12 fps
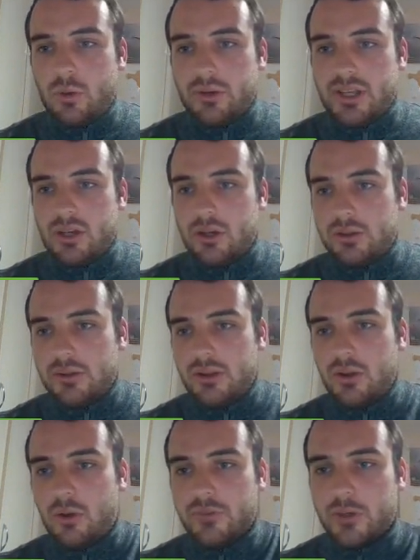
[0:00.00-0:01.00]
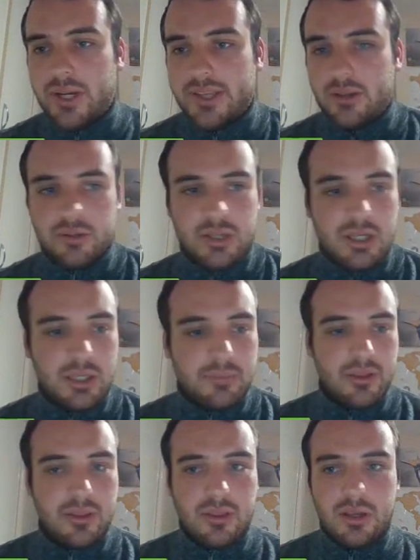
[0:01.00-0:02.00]
already gone on for quite a long
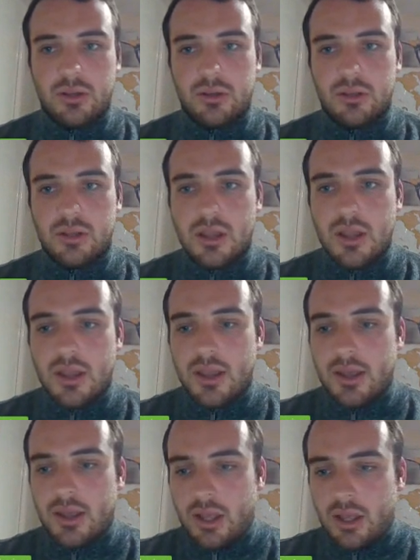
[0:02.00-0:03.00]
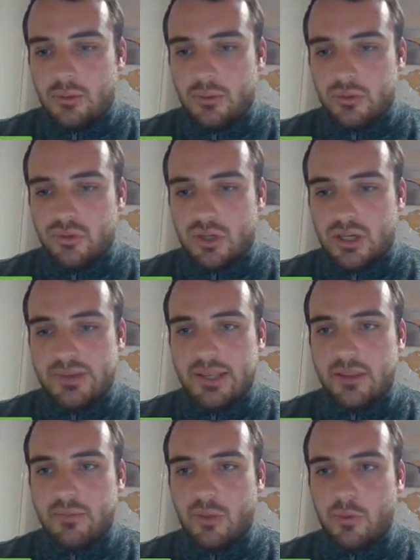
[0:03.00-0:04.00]
time, so we'll try and
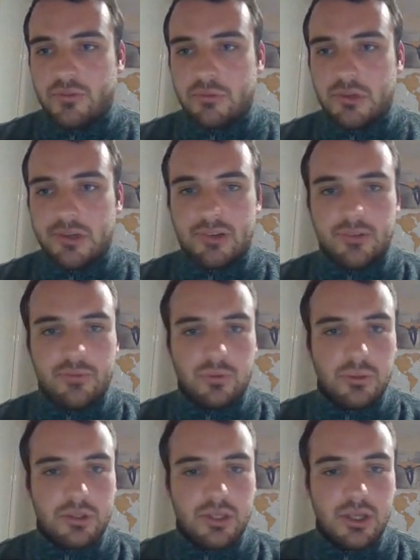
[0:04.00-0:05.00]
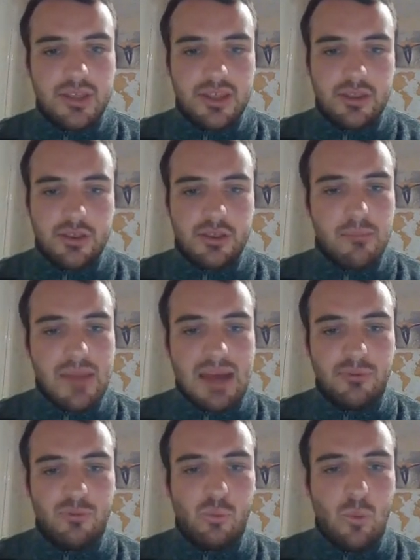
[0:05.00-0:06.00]
make some swift progress forward. This is just a
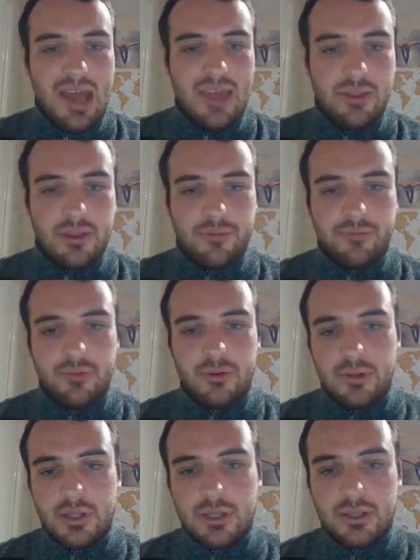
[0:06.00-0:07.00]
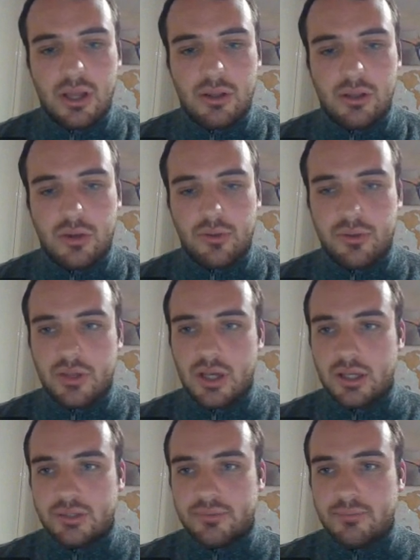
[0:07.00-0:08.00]
map of where the different Coast
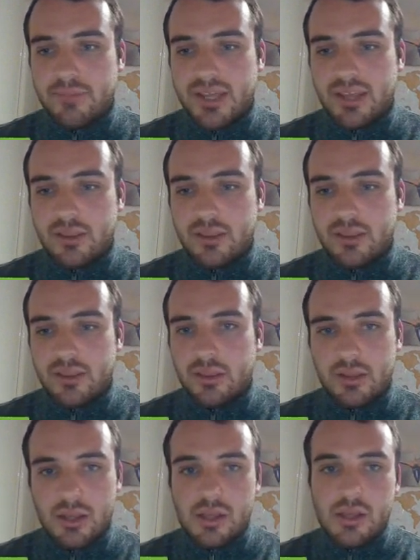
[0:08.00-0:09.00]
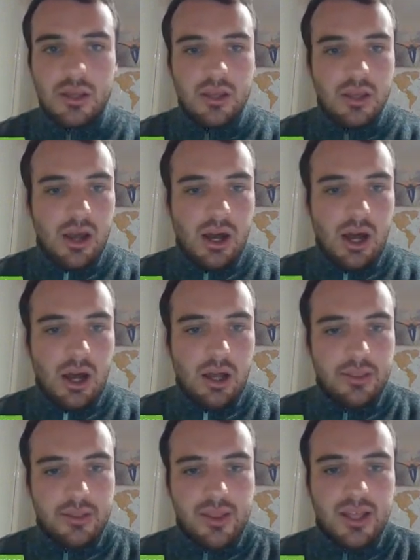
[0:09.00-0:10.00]
Guard bases
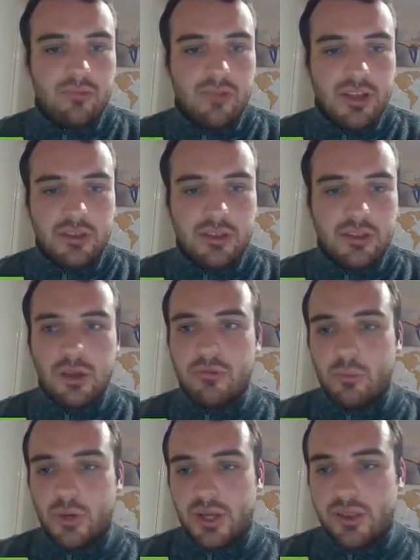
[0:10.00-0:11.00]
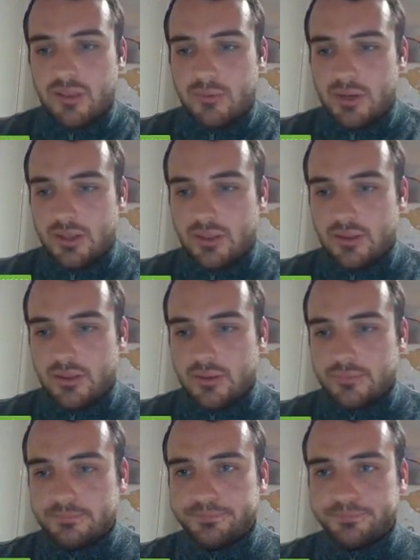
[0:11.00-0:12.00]
are, so they can rescue you from one of these places.